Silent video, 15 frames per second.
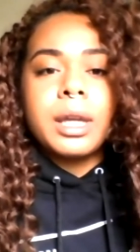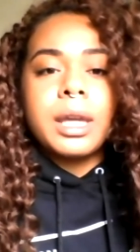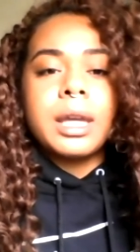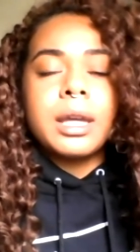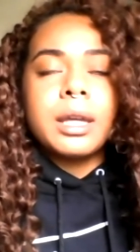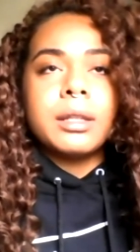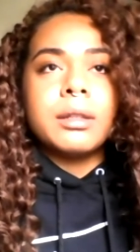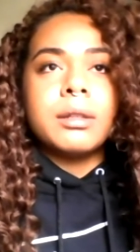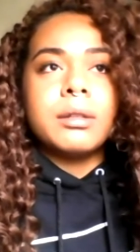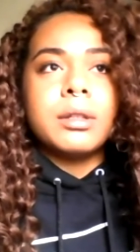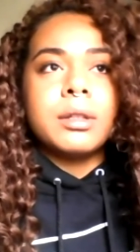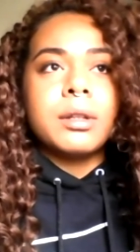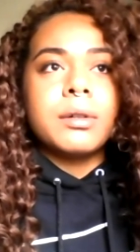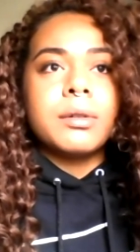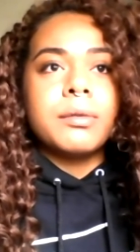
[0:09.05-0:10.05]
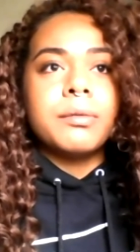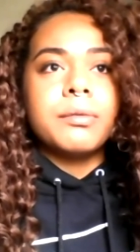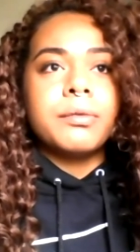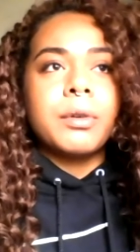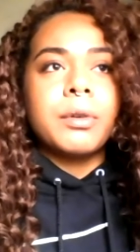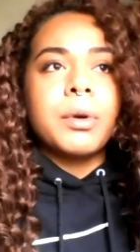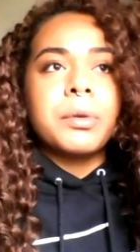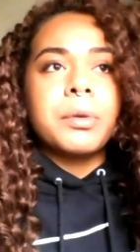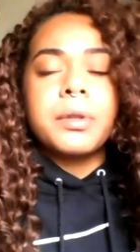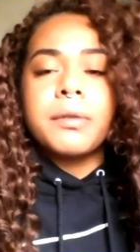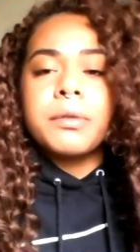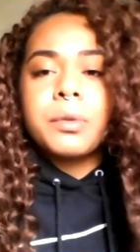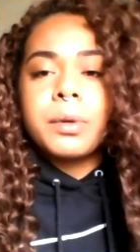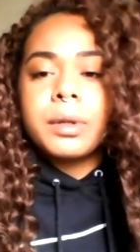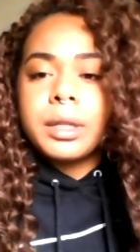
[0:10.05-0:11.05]
And, you know, for most of
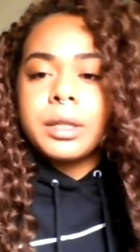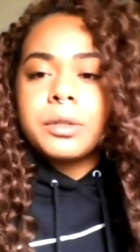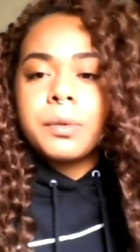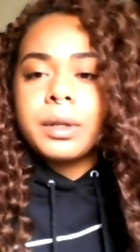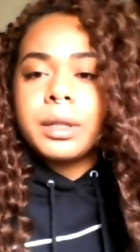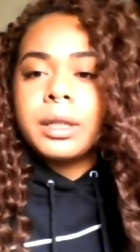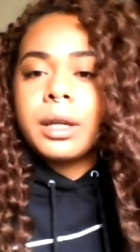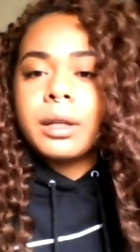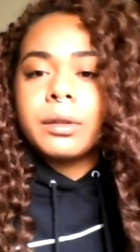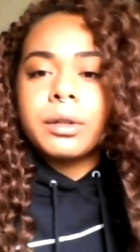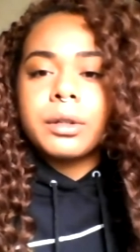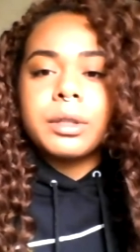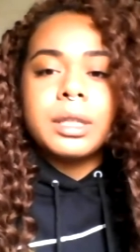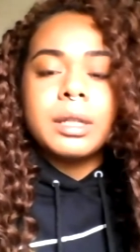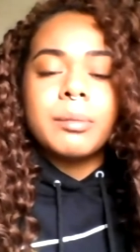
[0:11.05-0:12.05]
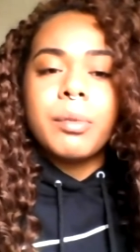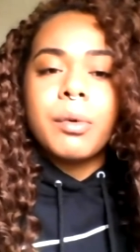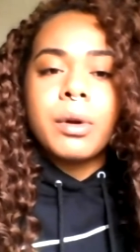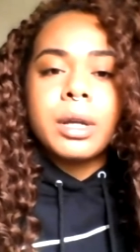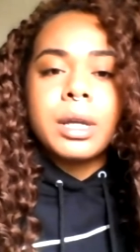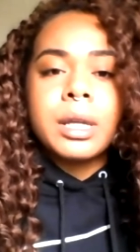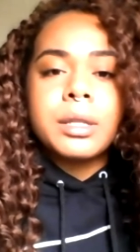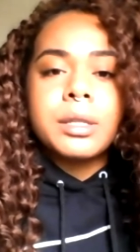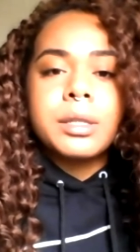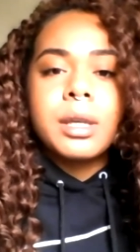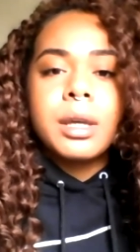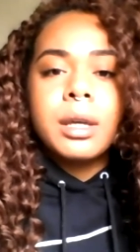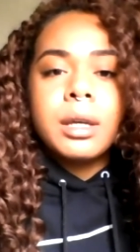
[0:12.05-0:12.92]
2020, I learned the importance